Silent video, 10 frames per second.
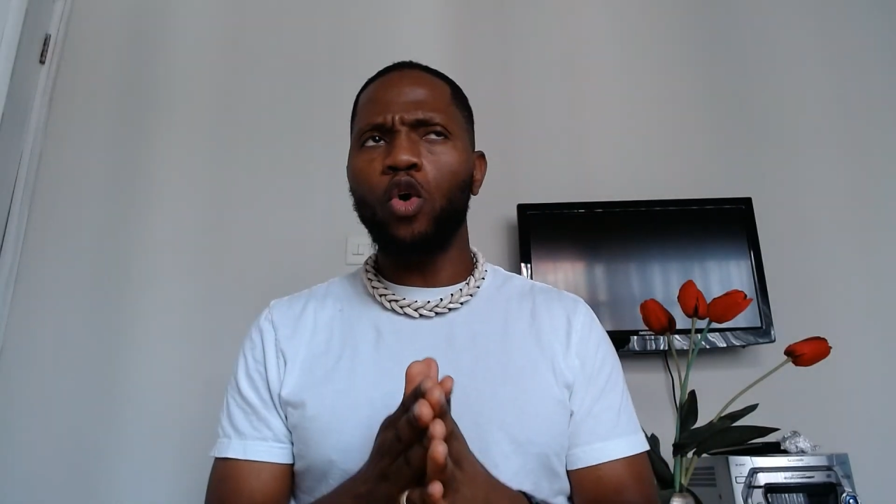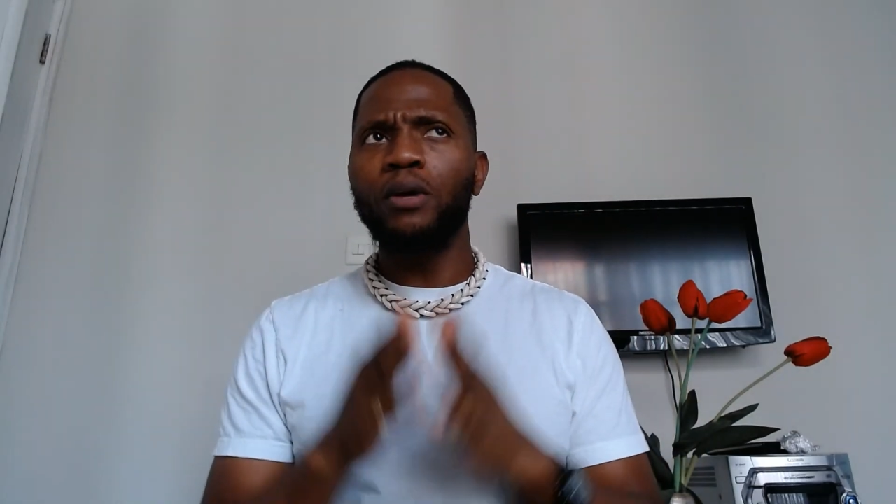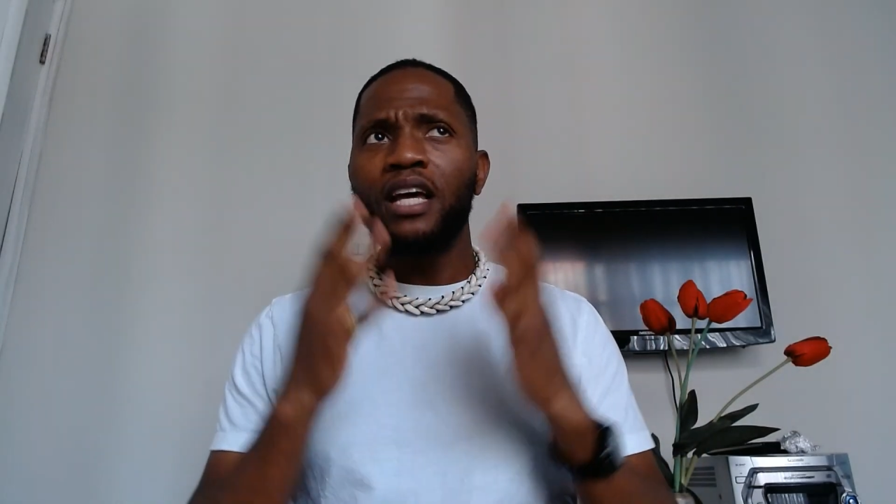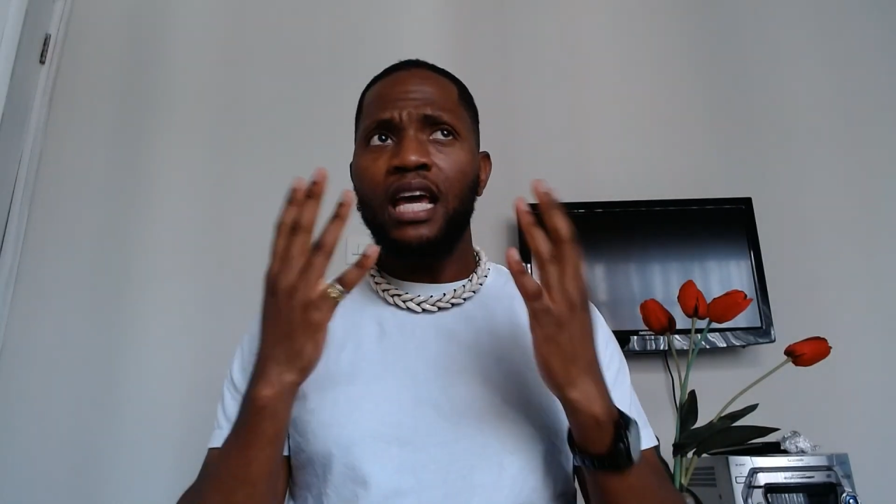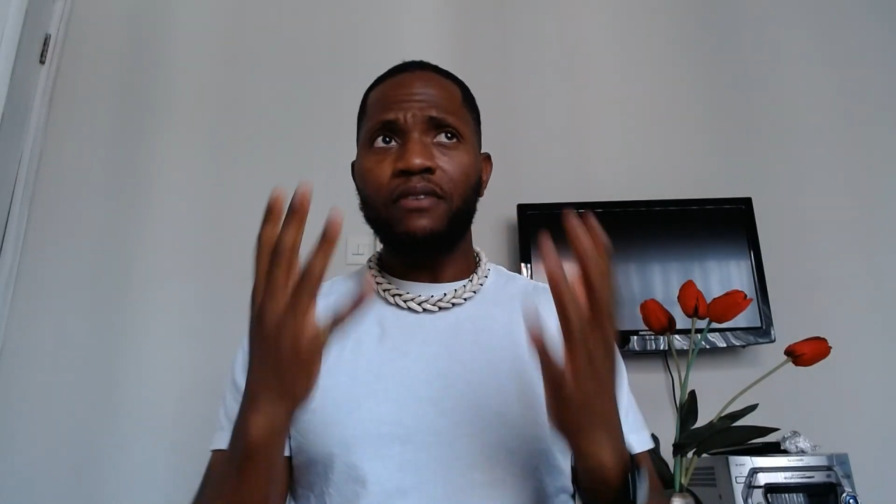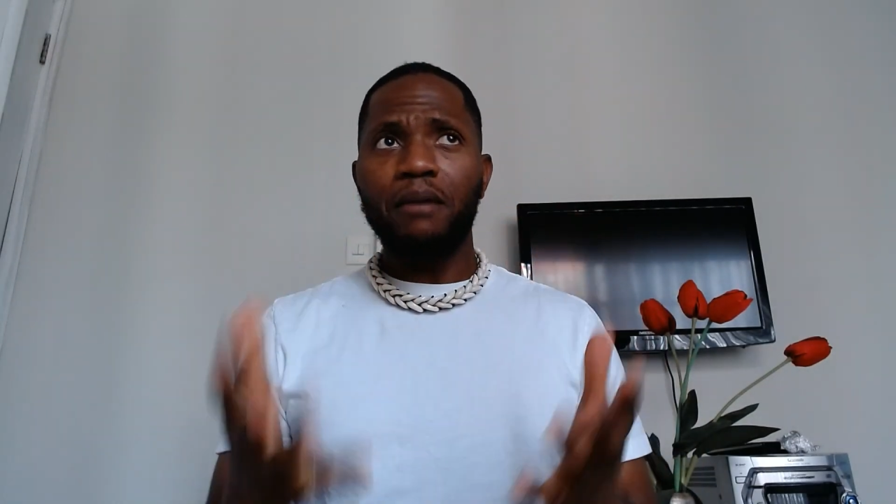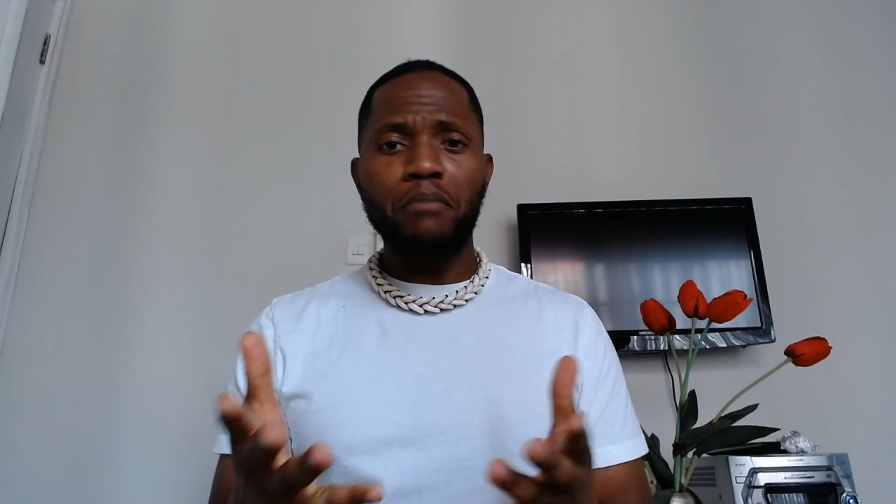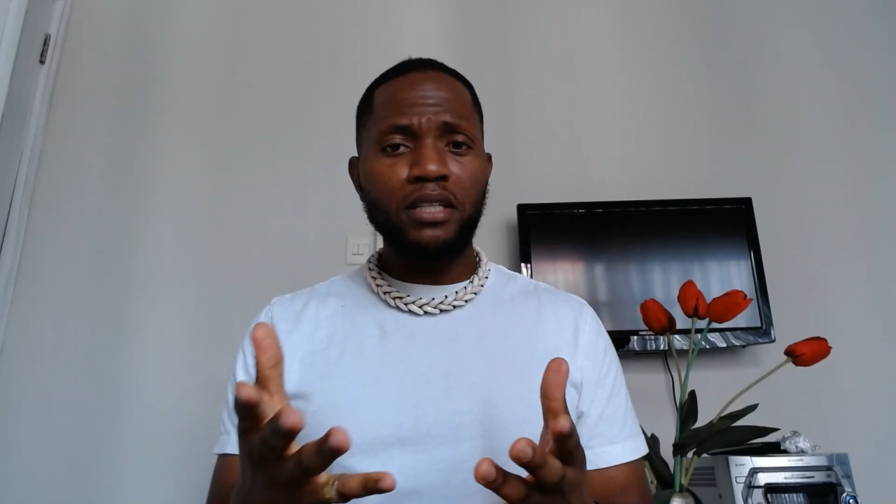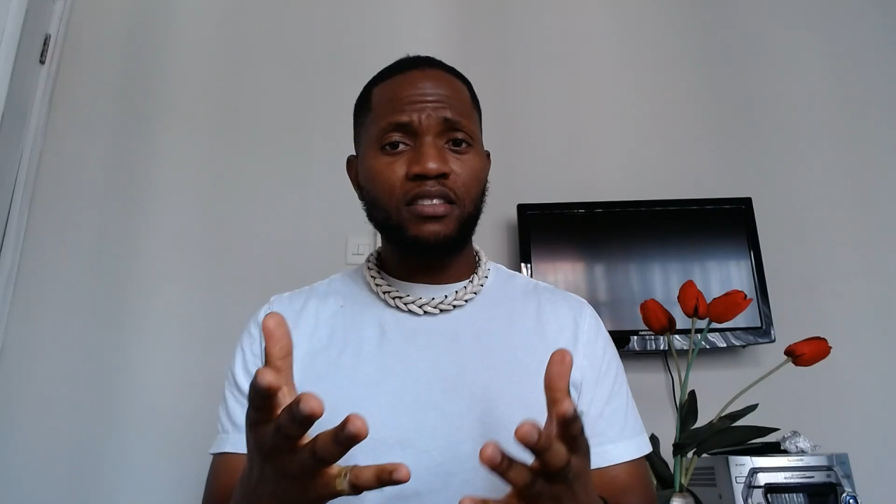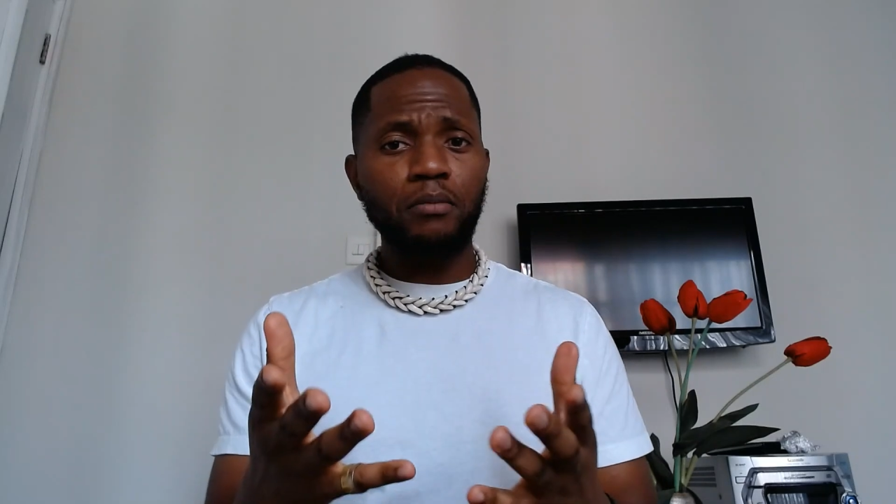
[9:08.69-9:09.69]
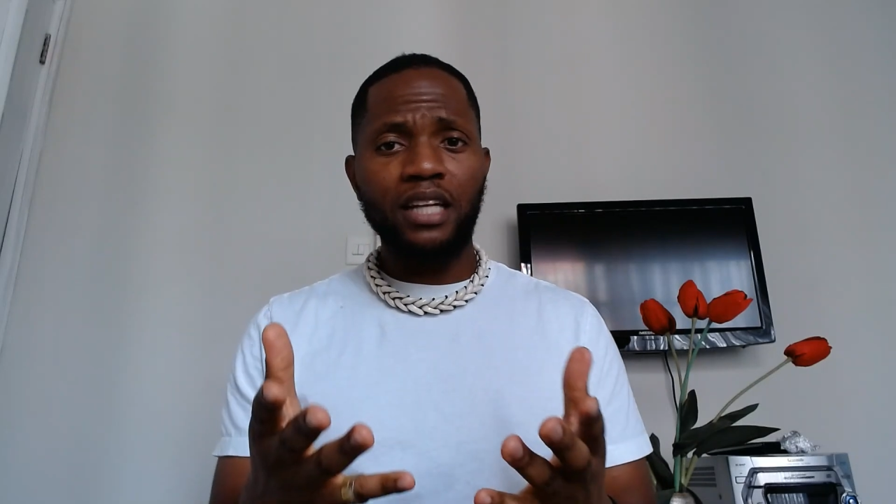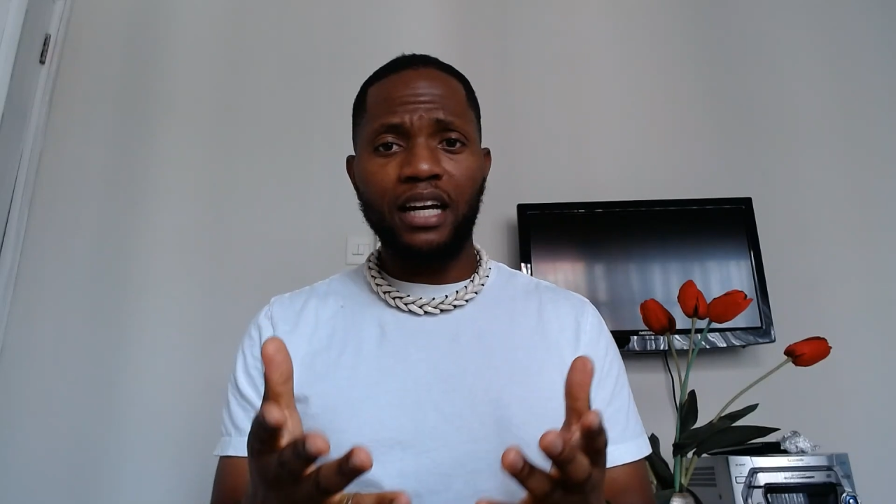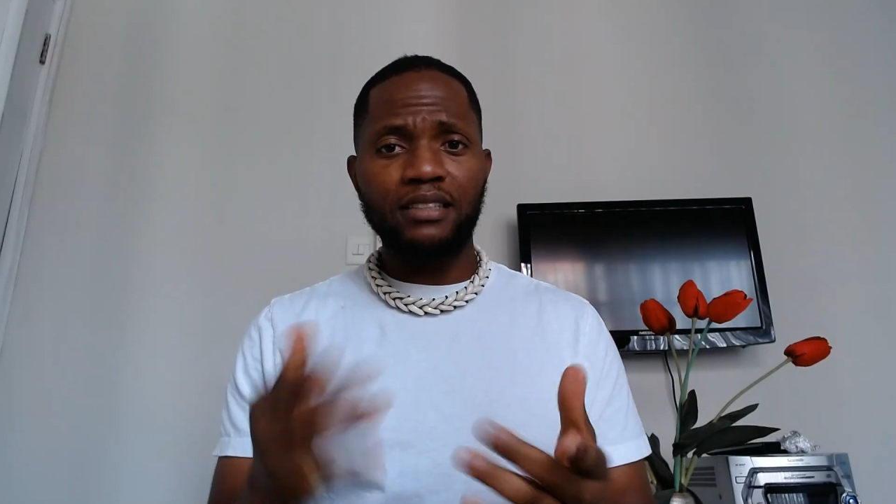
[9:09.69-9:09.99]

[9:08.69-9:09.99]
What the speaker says: If I missed something, like I said,